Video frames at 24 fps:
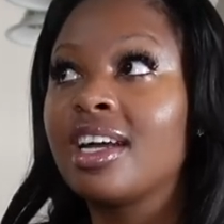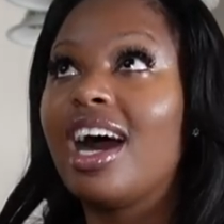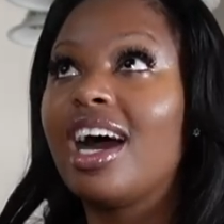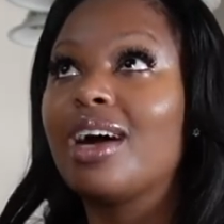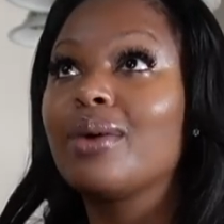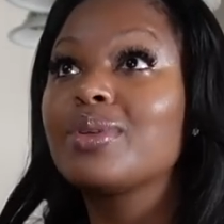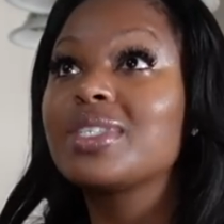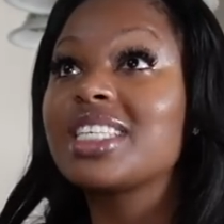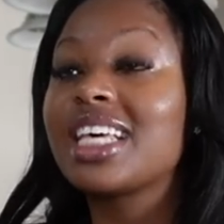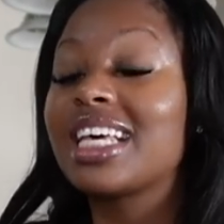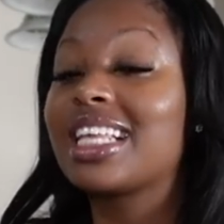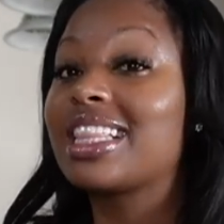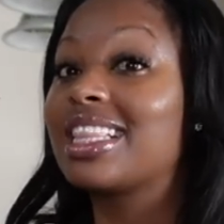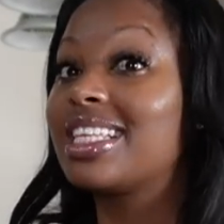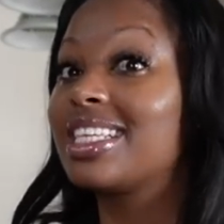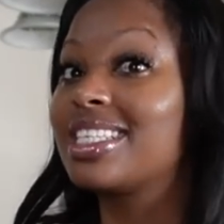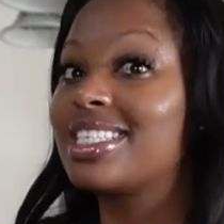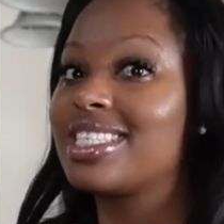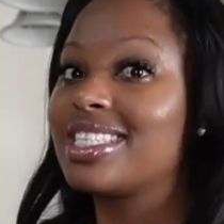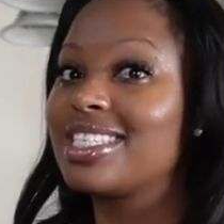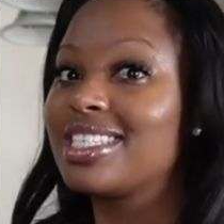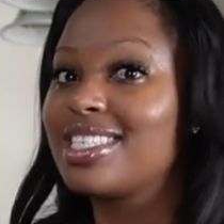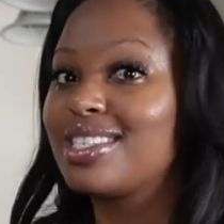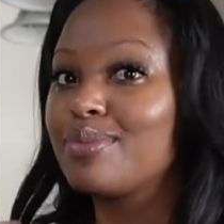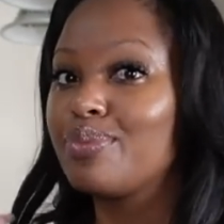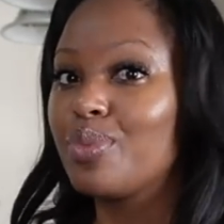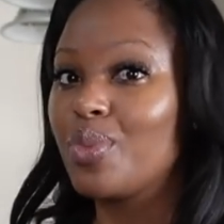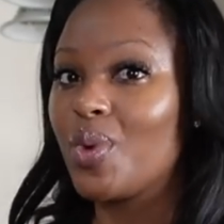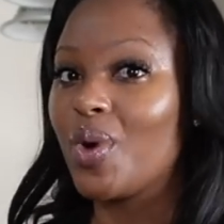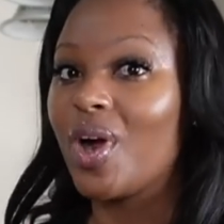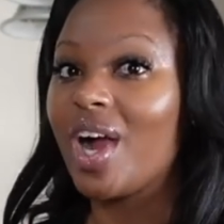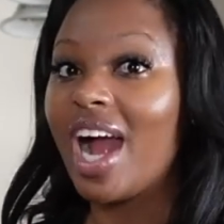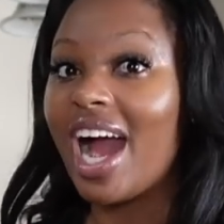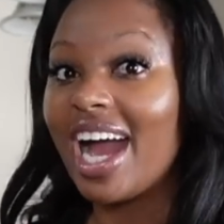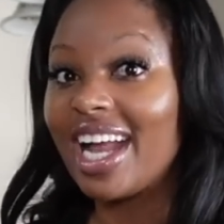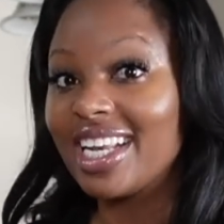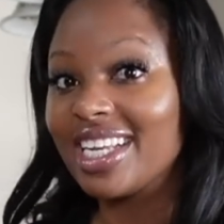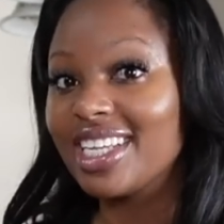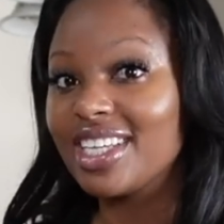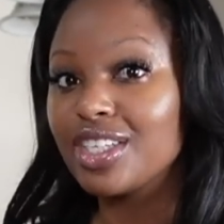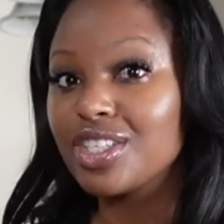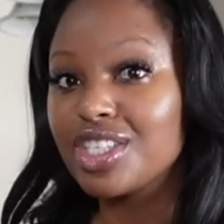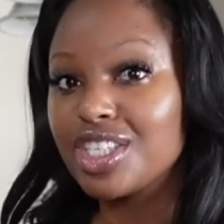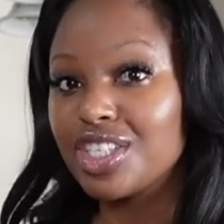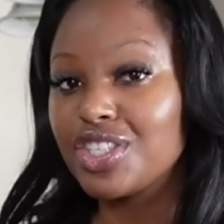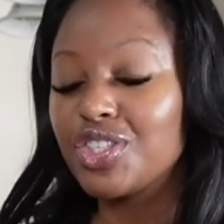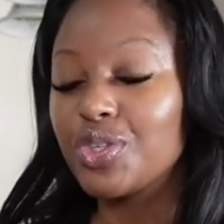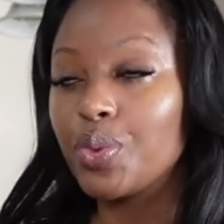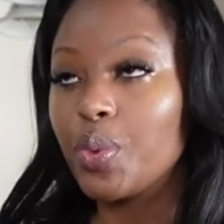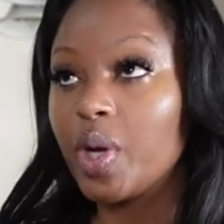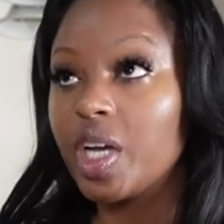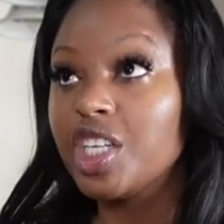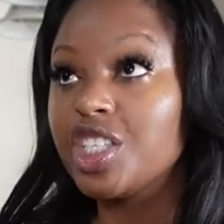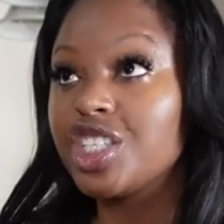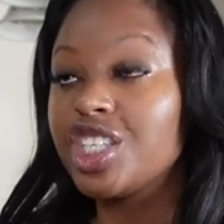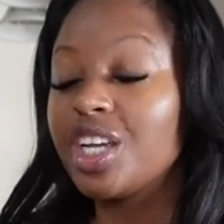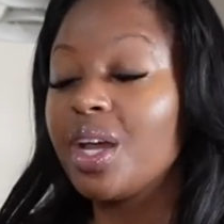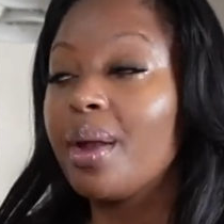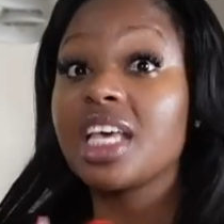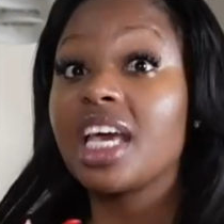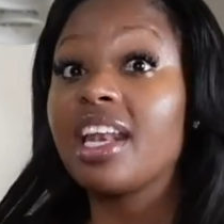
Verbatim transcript: I was like, this is a more ideal situation.